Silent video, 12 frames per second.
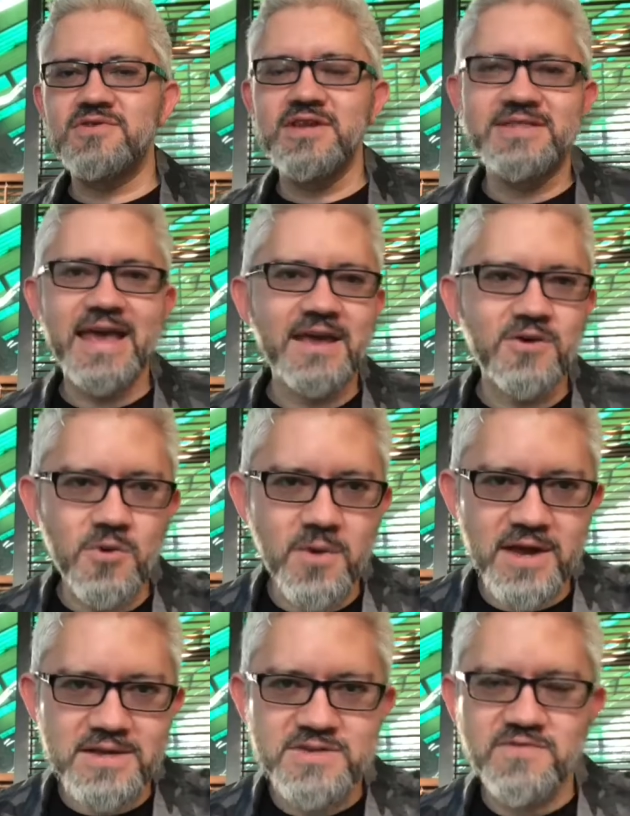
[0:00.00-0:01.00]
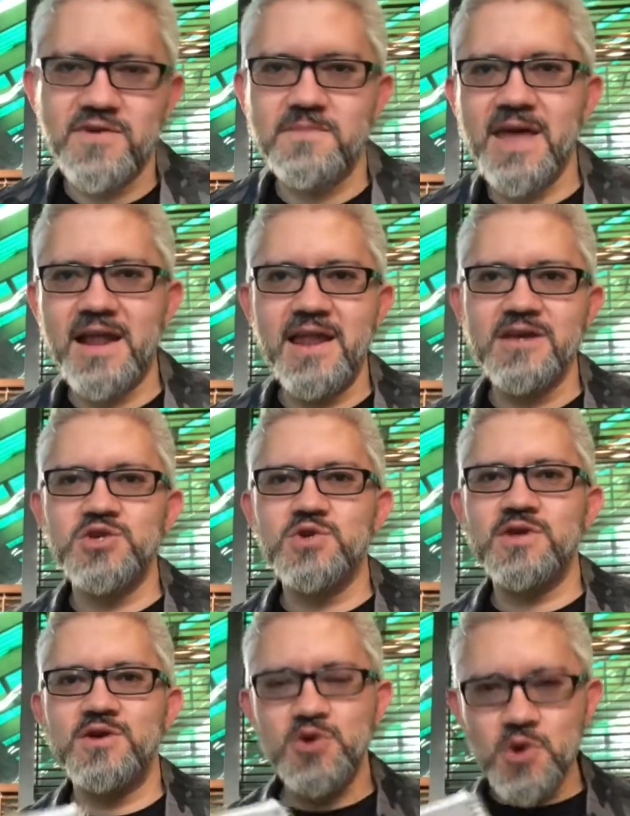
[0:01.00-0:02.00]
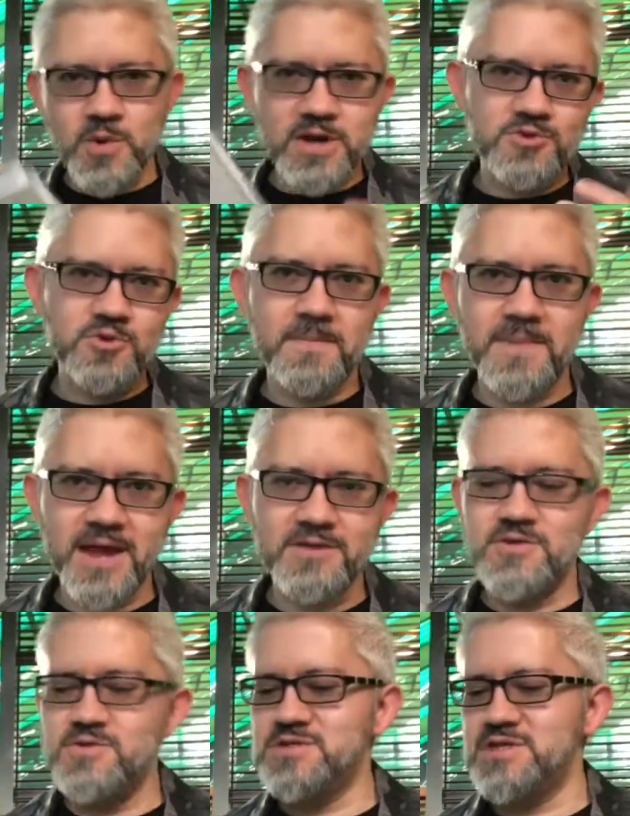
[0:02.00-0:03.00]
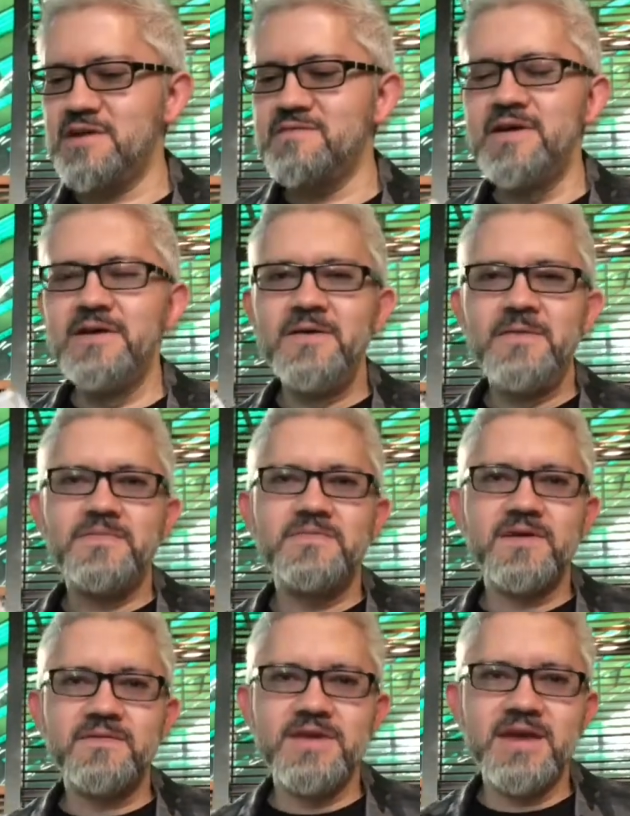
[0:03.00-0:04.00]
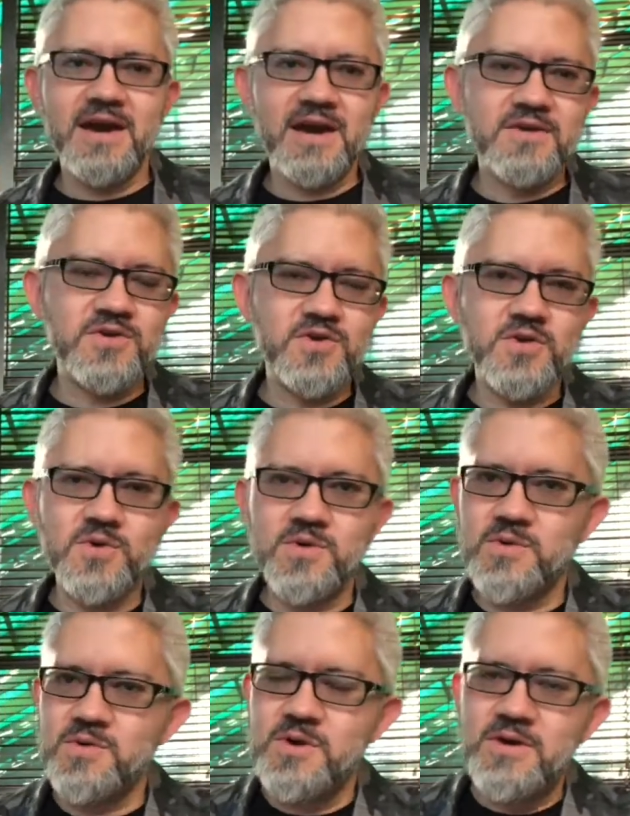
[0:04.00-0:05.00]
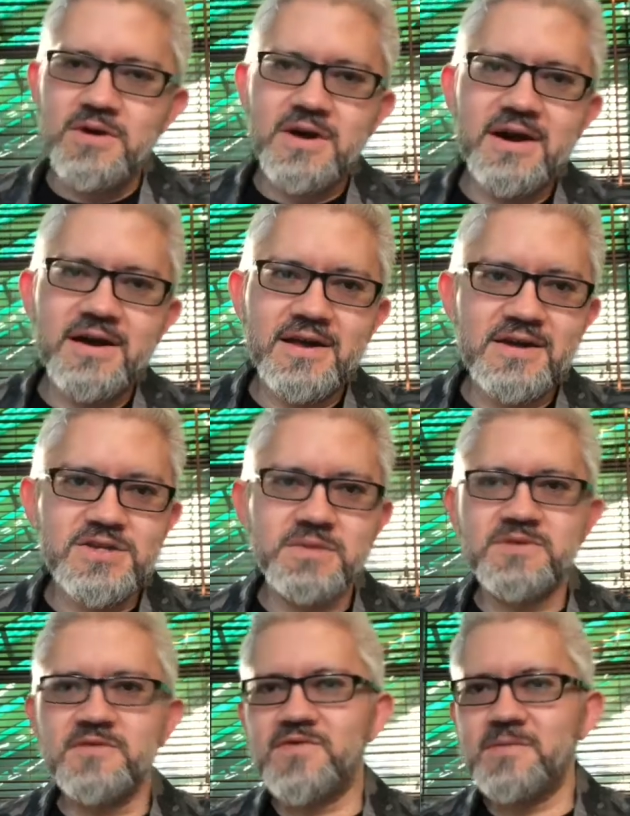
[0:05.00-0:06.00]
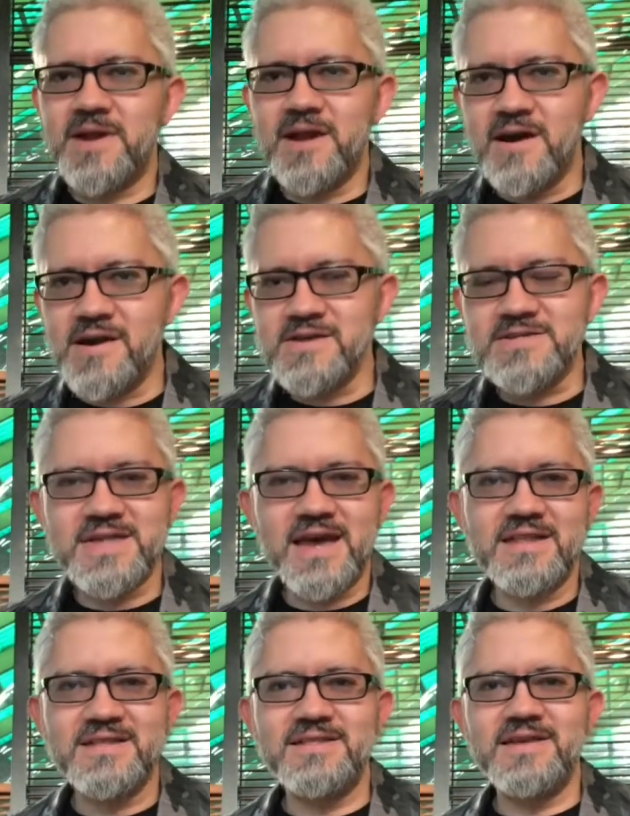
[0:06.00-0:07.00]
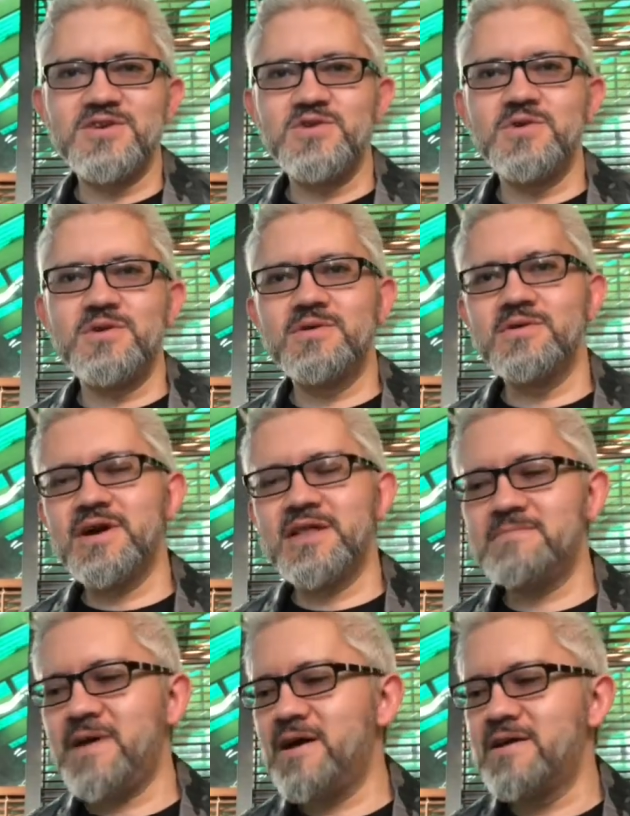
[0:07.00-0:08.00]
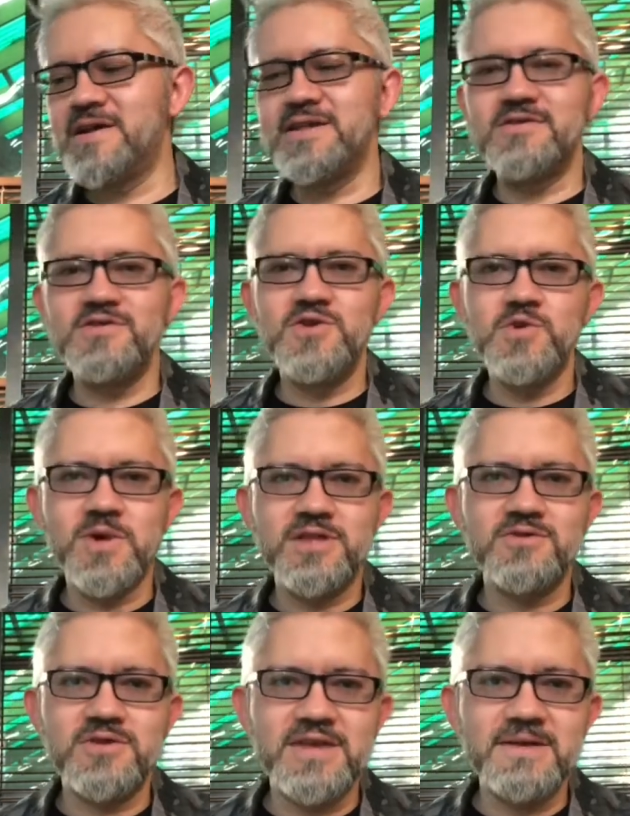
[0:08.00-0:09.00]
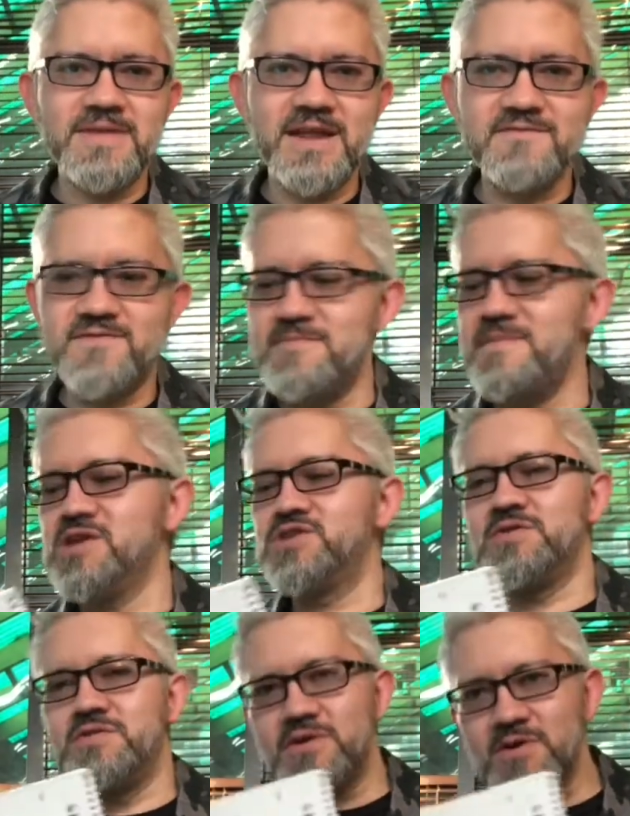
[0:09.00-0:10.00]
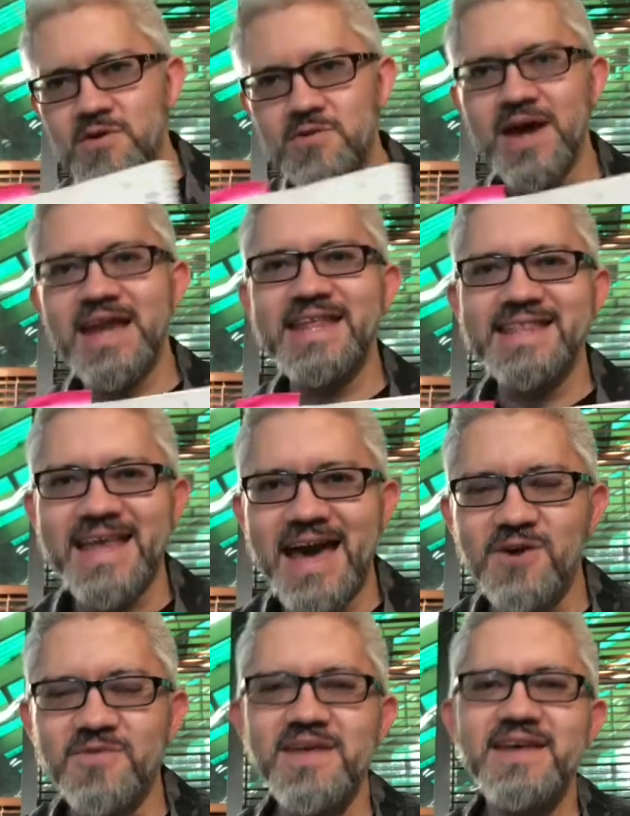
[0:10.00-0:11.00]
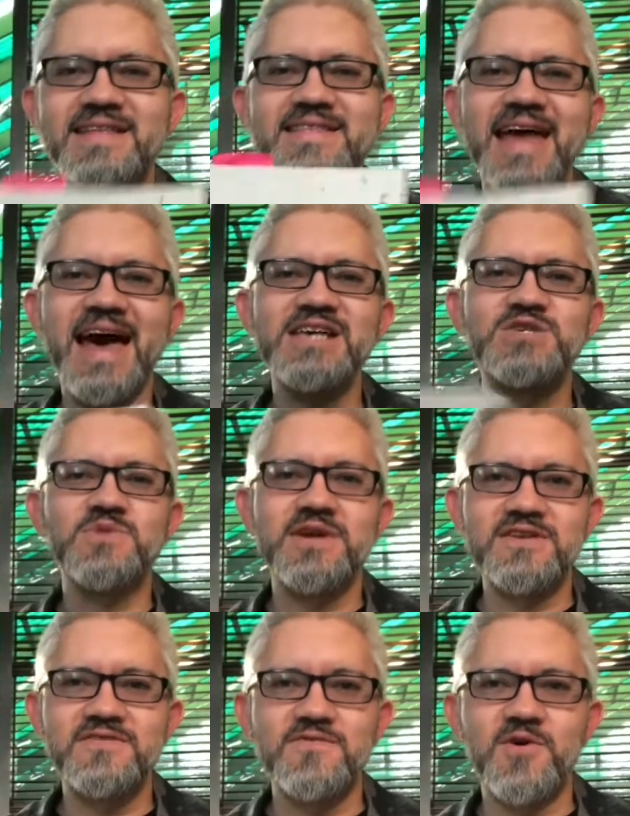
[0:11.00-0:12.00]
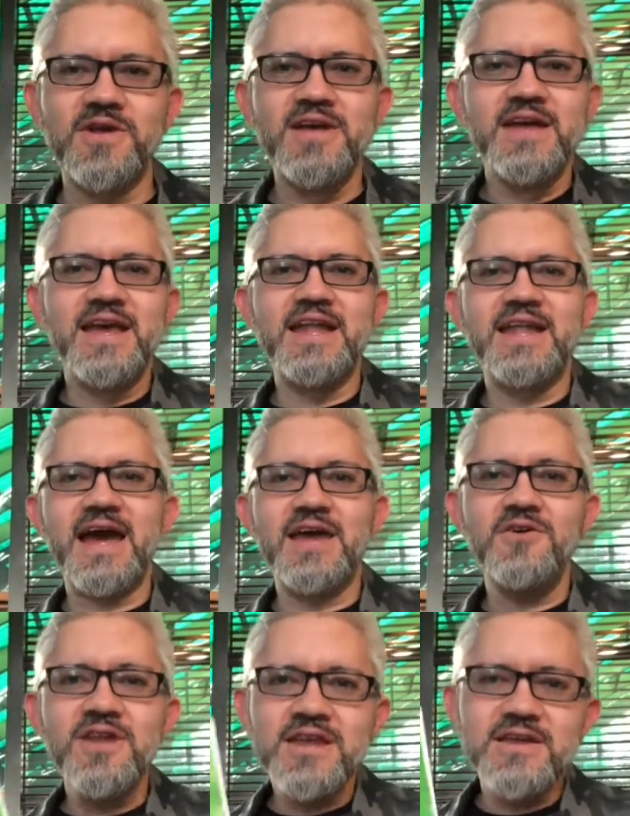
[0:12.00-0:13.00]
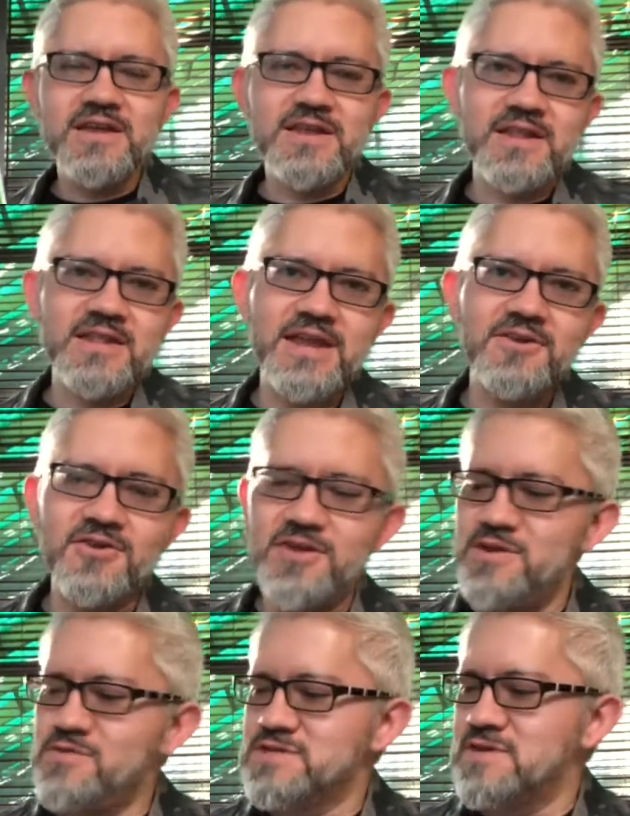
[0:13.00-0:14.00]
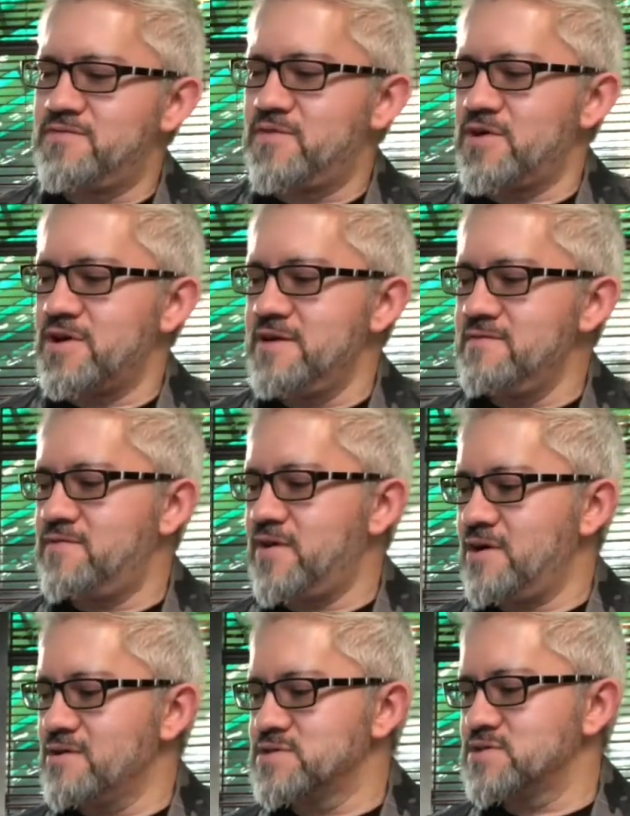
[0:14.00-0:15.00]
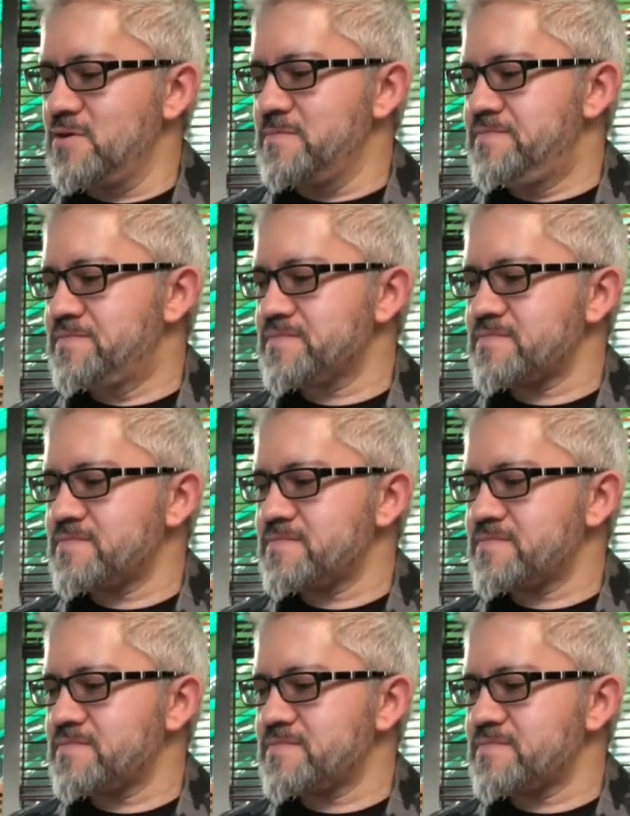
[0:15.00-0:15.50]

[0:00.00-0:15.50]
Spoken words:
three takeaways from that lecture that you want to apply to yourself? Maybe hear something from an artist that you admire and you want to keep that information. You know, write it down. That's what it's for. And I not only use it for info, I also